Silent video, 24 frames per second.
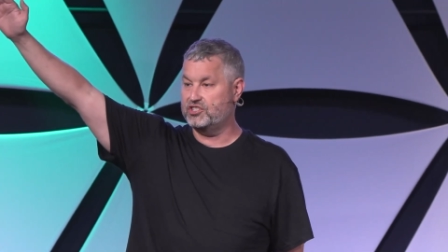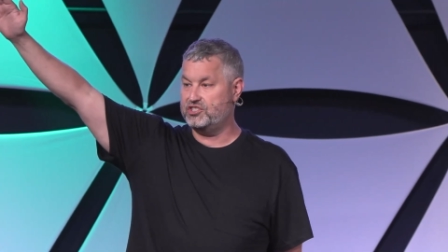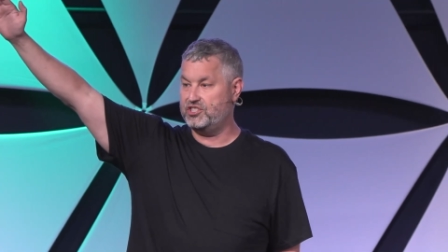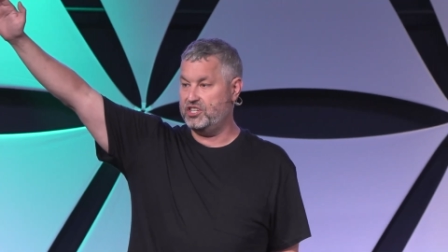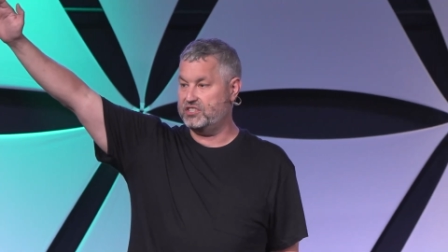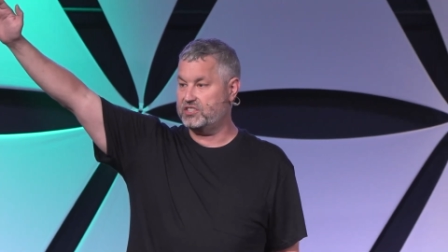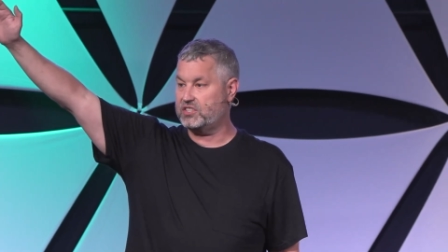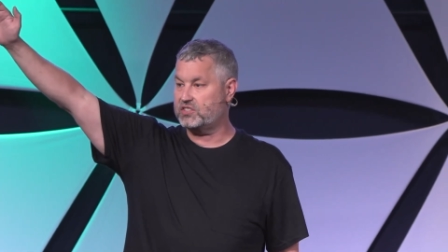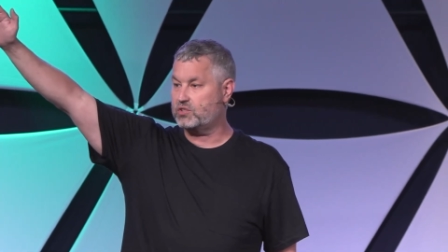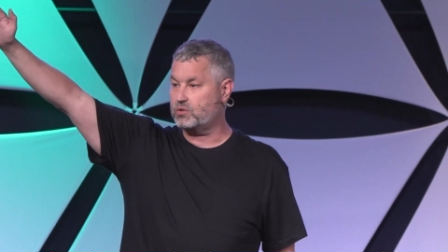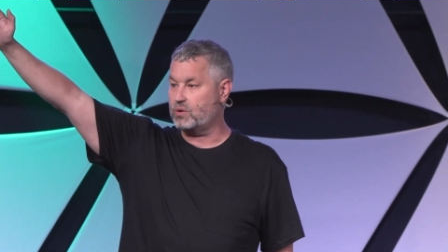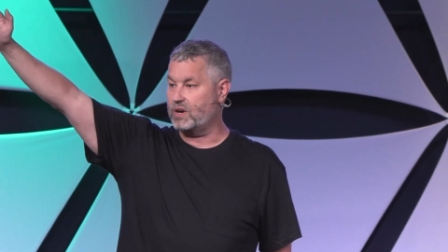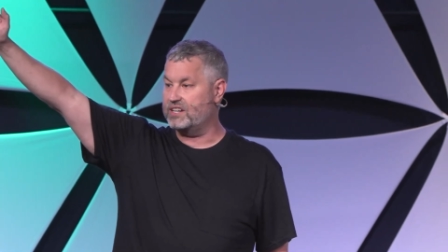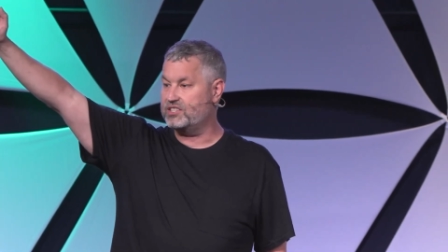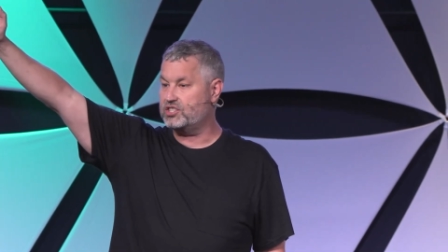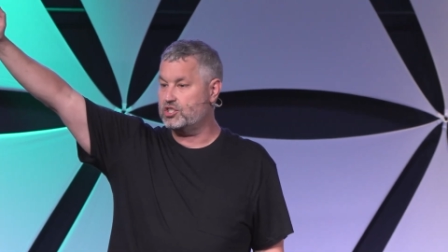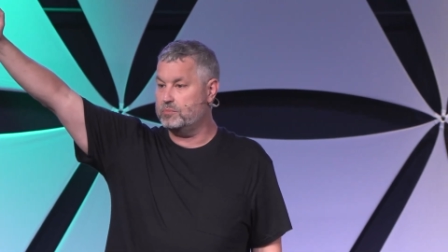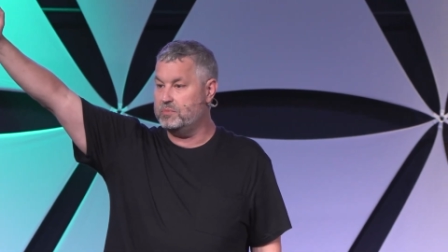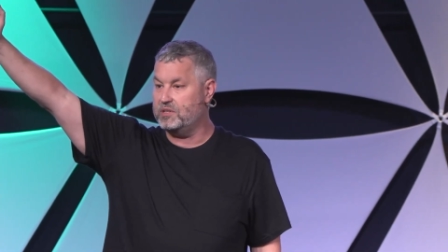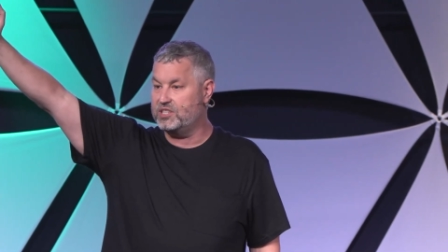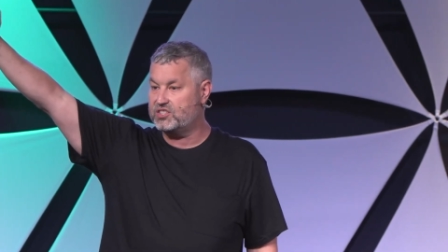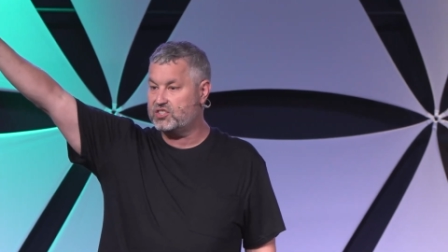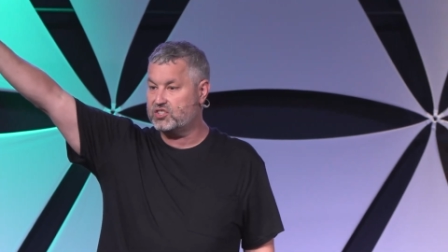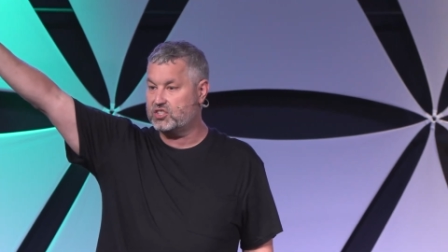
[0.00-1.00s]
to Jesus Christ
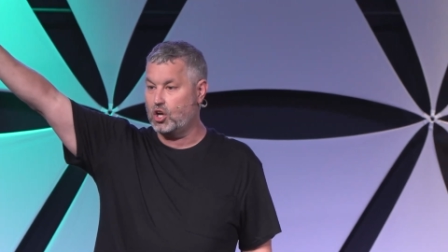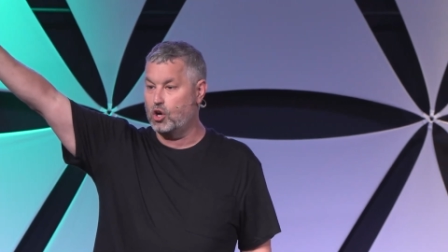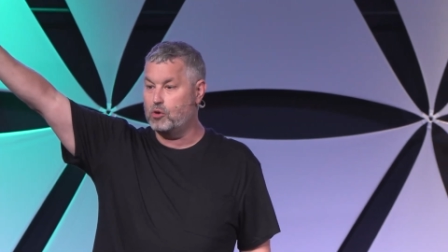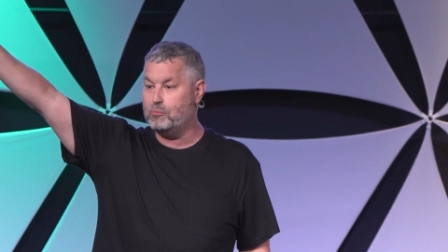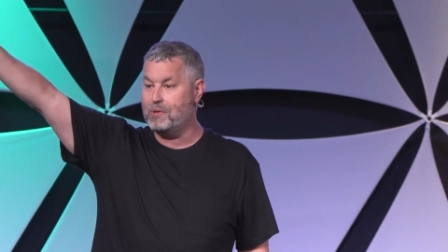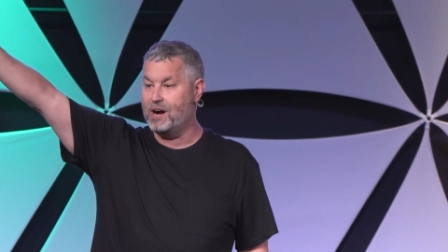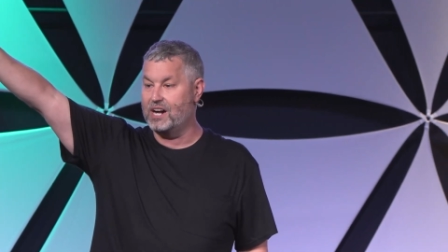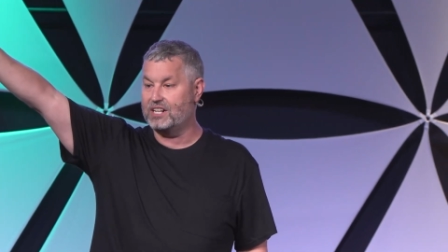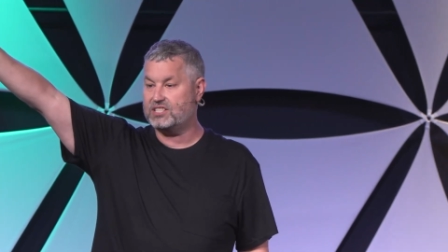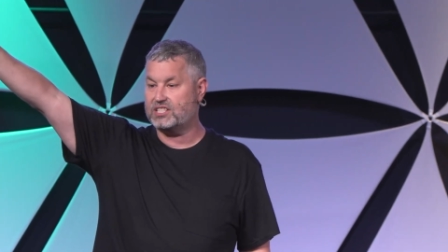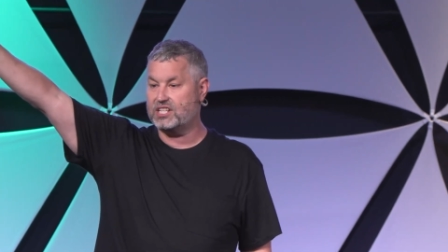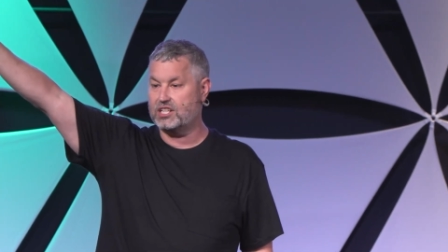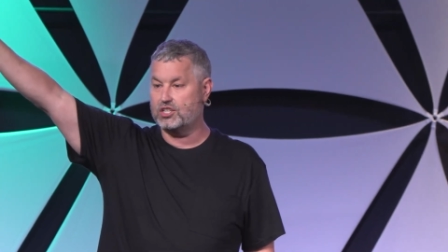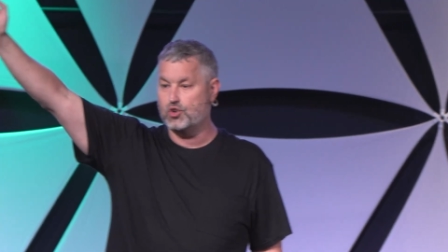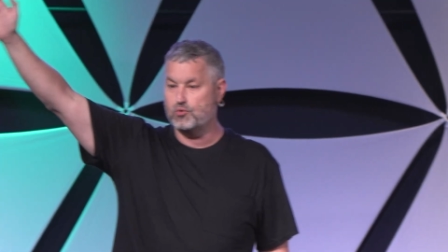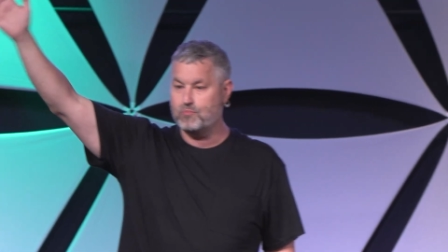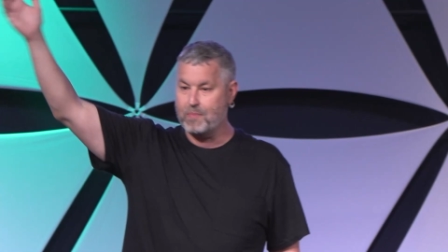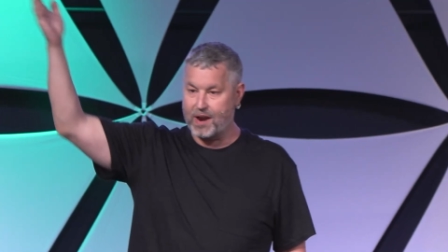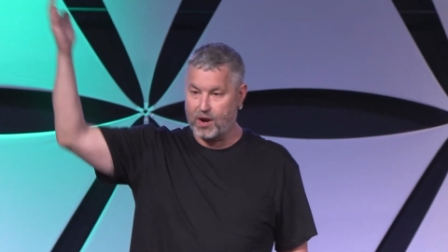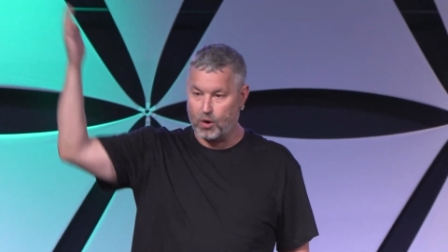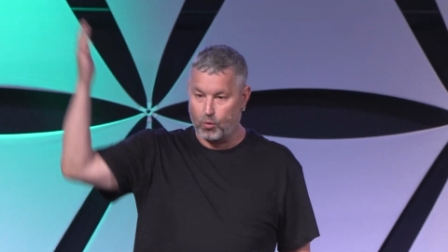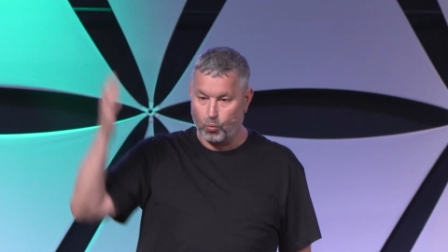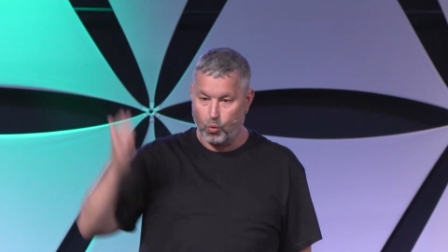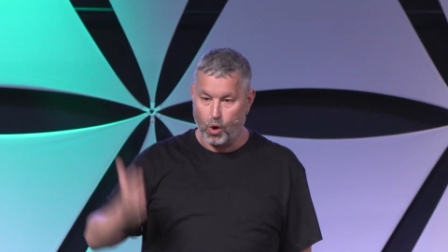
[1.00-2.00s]
should be so much that no
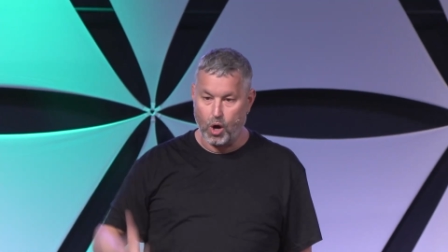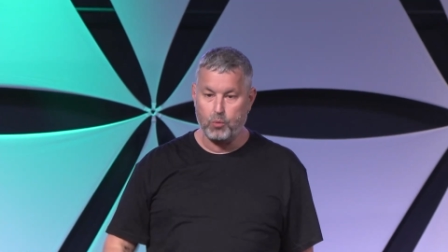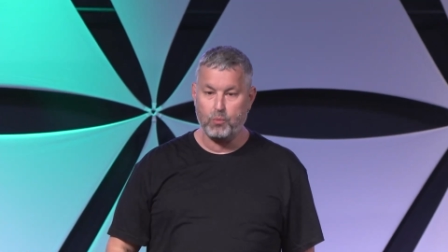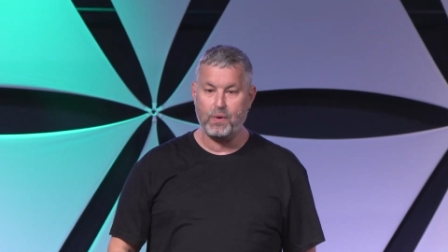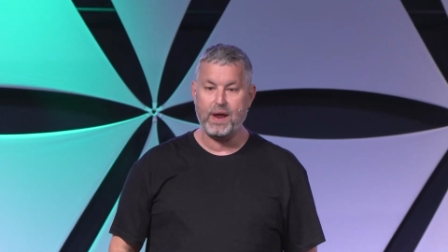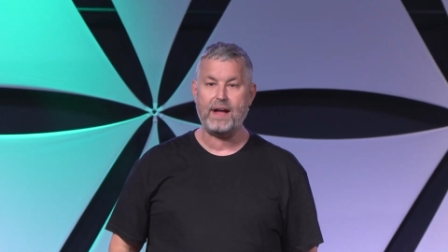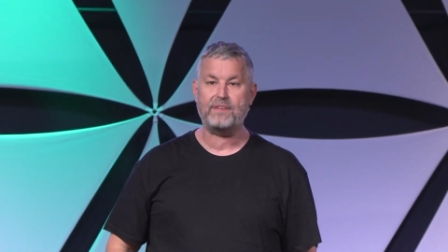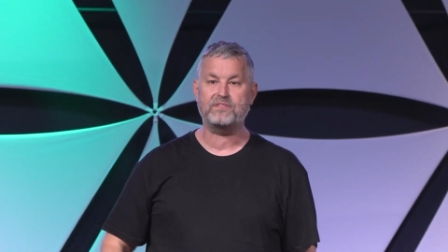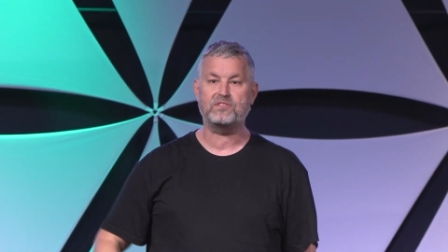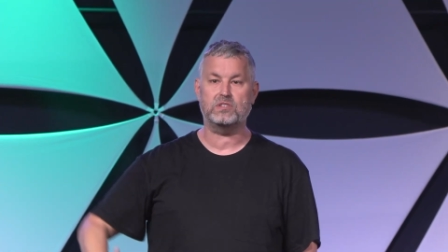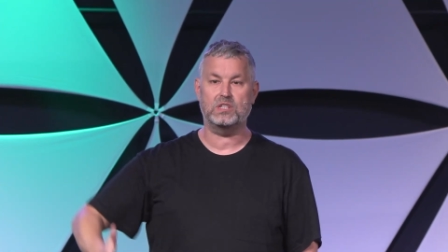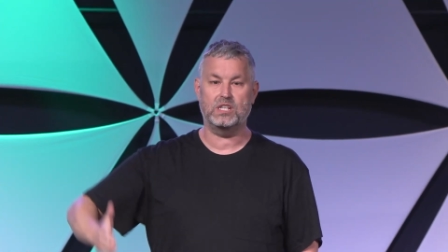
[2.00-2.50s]
matter what we have